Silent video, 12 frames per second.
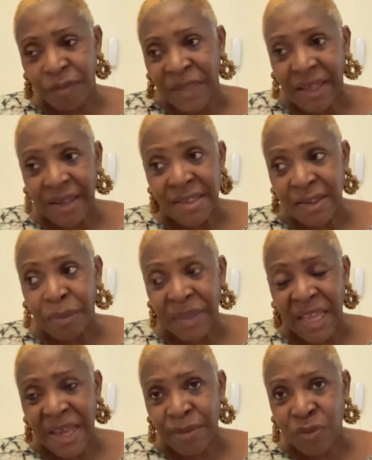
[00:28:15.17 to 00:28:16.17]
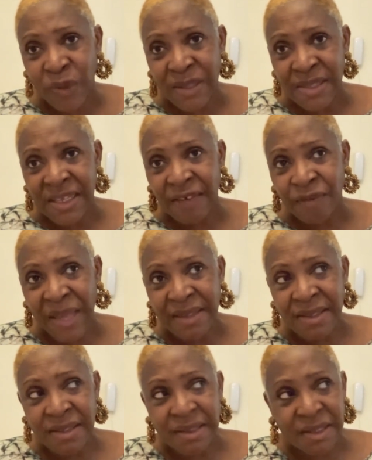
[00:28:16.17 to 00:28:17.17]
because sometimes when slave
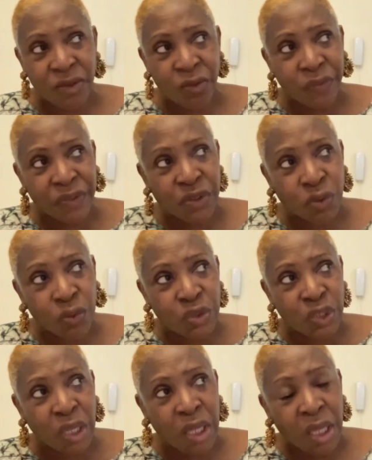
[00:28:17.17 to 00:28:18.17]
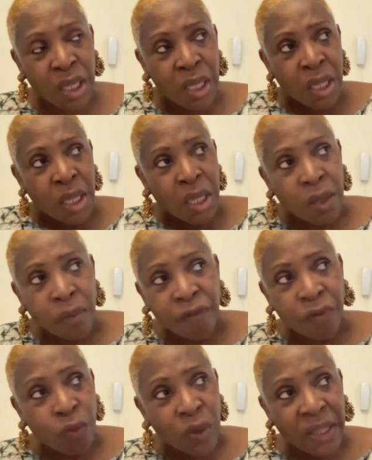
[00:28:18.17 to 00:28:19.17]
masters in Nova Scotia,
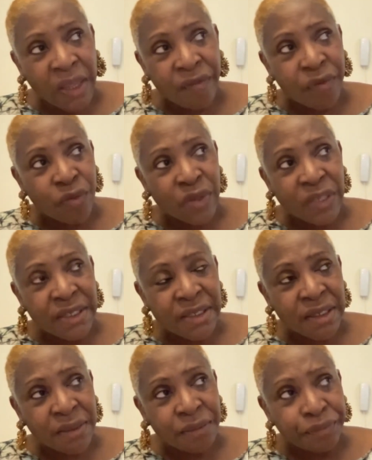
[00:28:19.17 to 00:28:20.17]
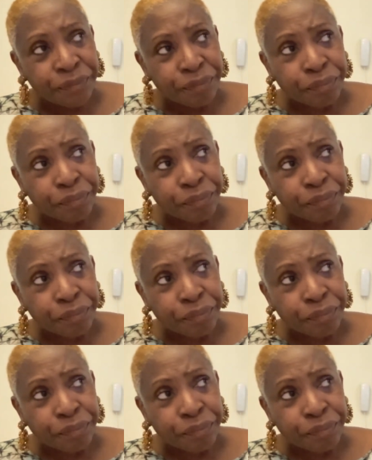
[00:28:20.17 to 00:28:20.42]
for whatever reason,